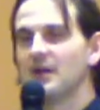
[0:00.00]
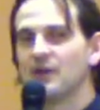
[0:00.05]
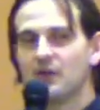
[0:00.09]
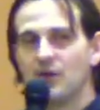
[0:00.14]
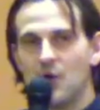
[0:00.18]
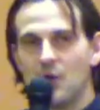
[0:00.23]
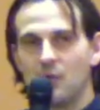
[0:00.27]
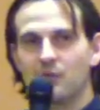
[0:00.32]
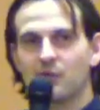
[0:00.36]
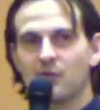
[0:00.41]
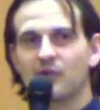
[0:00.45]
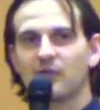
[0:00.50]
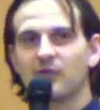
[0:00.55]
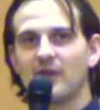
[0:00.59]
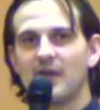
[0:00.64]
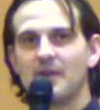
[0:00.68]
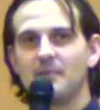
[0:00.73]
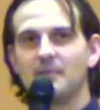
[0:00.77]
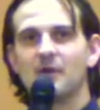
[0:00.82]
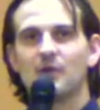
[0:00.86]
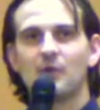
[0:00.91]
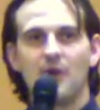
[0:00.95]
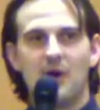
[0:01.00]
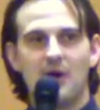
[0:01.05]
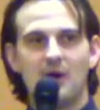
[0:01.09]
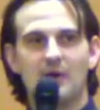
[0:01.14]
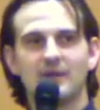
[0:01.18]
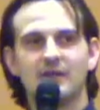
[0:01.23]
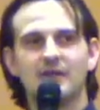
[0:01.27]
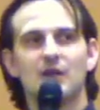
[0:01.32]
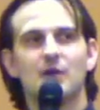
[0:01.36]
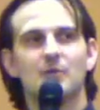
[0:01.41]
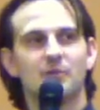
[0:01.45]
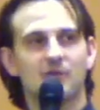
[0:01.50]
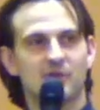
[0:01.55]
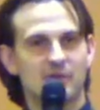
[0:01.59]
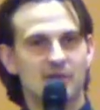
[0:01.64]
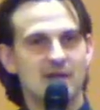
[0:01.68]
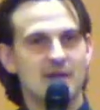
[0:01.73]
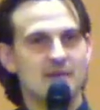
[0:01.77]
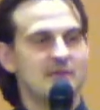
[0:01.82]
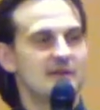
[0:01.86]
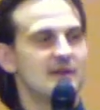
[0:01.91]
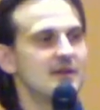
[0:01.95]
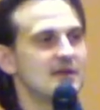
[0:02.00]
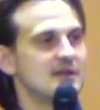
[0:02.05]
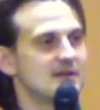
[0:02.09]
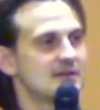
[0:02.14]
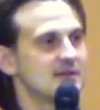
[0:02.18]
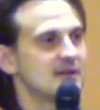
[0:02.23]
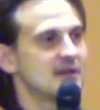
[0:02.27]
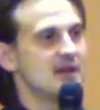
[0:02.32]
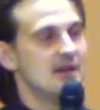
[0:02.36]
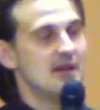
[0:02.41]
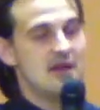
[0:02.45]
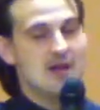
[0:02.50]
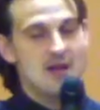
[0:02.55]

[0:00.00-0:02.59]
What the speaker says: Go proclaim equality. Go proclaim this.